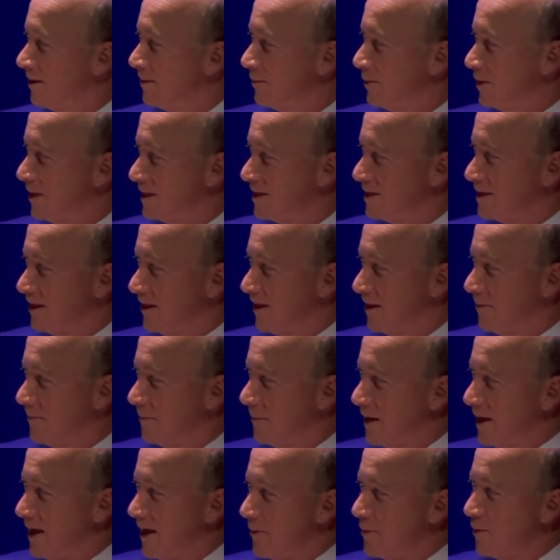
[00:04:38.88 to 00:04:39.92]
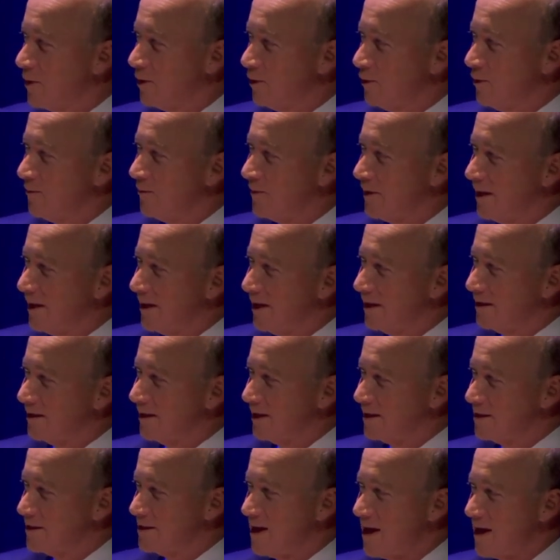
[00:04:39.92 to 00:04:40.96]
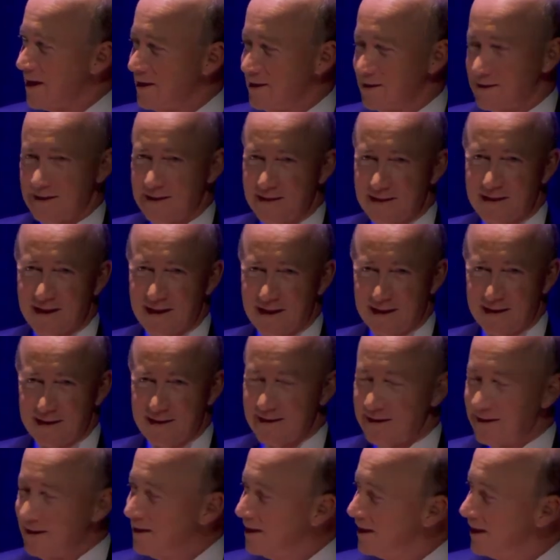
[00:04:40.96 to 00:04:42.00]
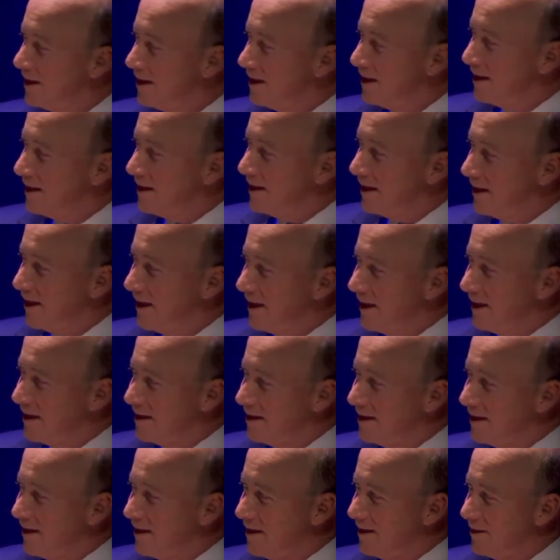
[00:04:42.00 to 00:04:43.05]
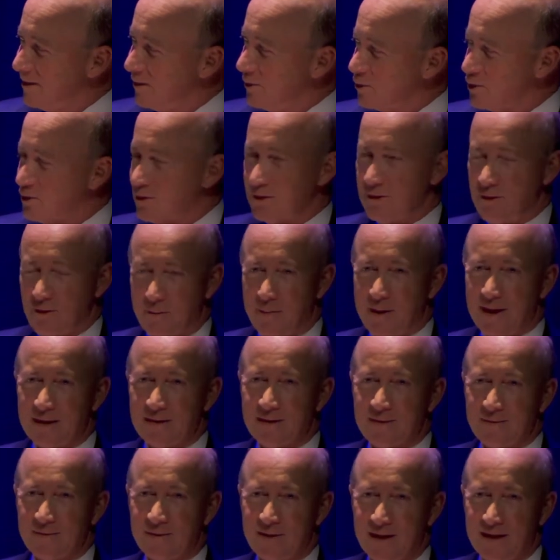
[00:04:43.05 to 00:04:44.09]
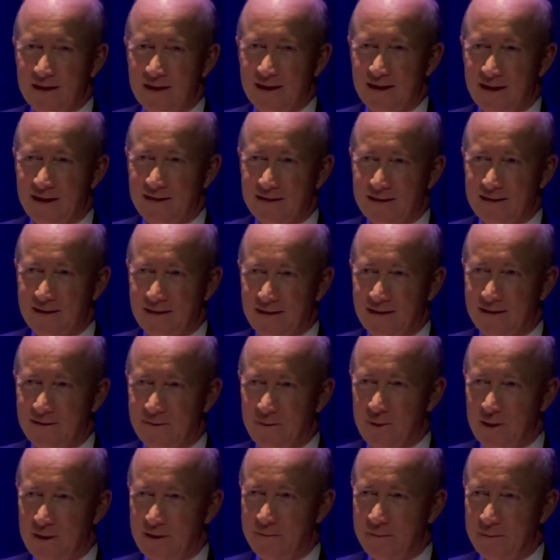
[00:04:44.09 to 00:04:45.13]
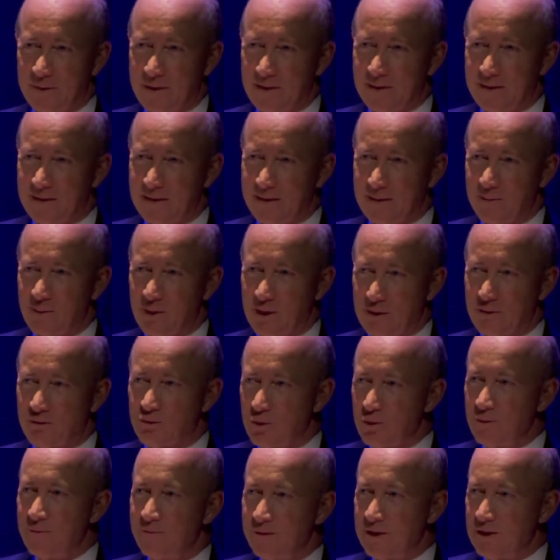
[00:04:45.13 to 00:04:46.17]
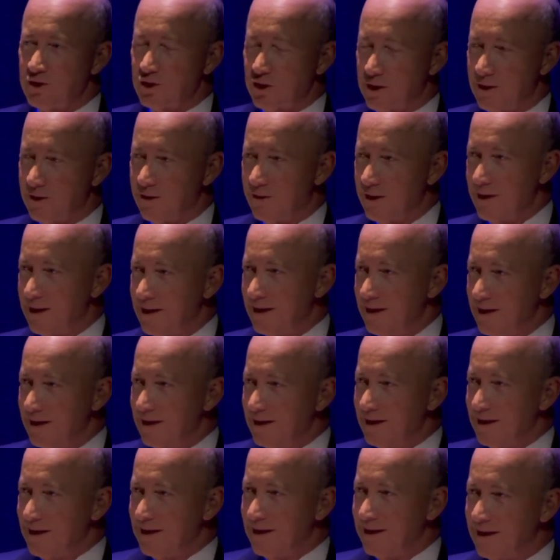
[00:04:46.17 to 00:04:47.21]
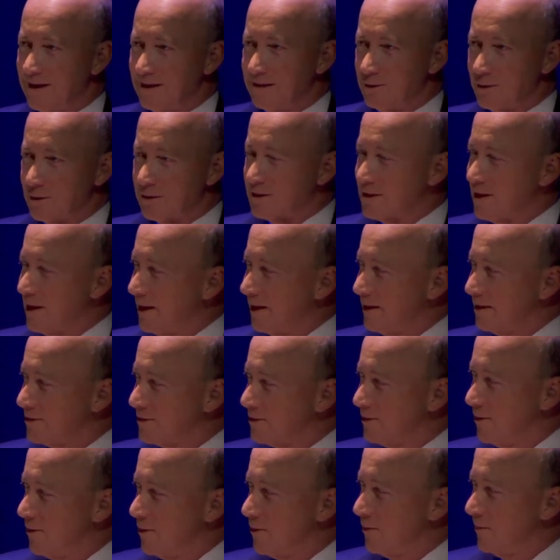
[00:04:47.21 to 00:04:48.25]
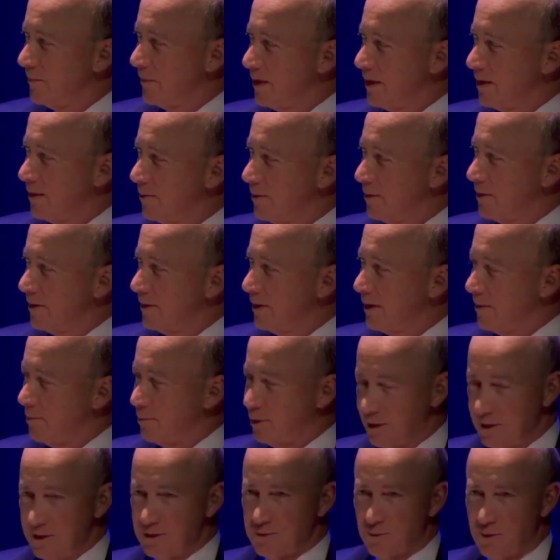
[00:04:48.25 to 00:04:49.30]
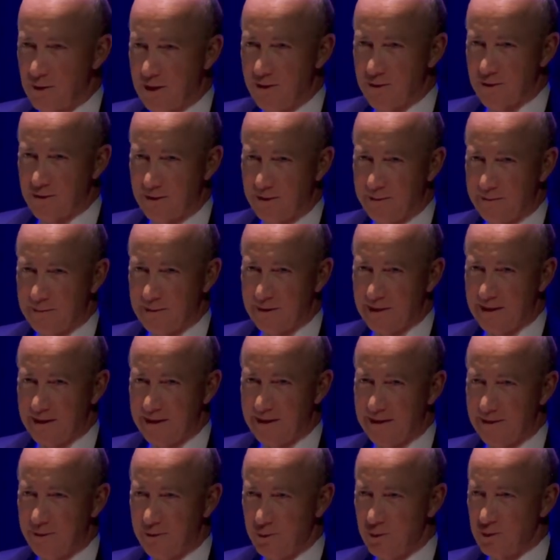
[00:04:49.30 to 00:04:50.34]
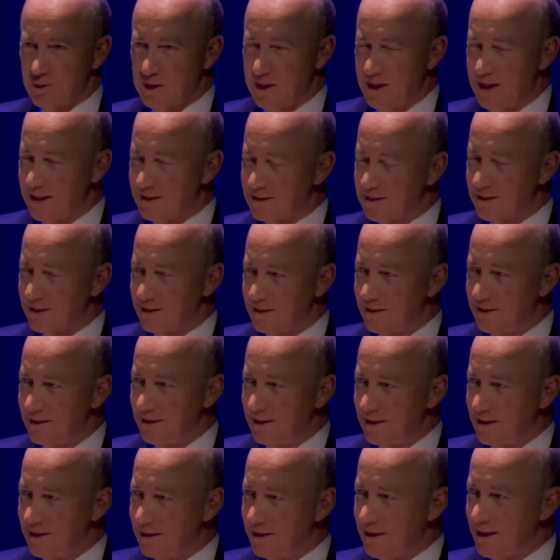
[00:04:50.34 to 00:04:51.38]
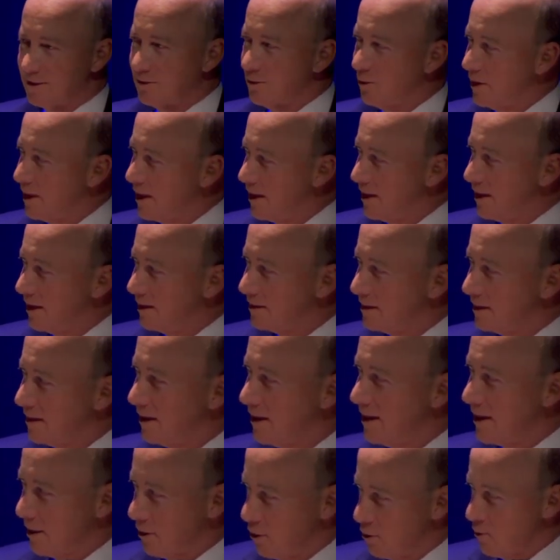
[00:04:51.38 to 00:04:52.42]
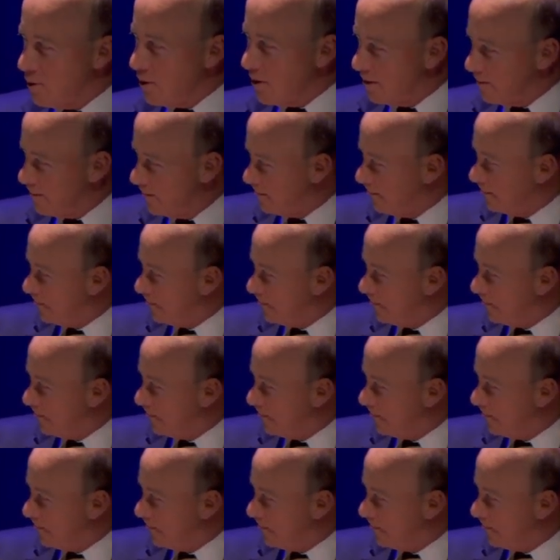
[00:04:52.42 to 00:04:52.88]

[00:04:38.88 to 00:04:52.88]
But I think you'll find out that's not his intent, and you're about to find out how what a true visionary looks like. So please welcome enthusiastically Dr. Anant Agarwal.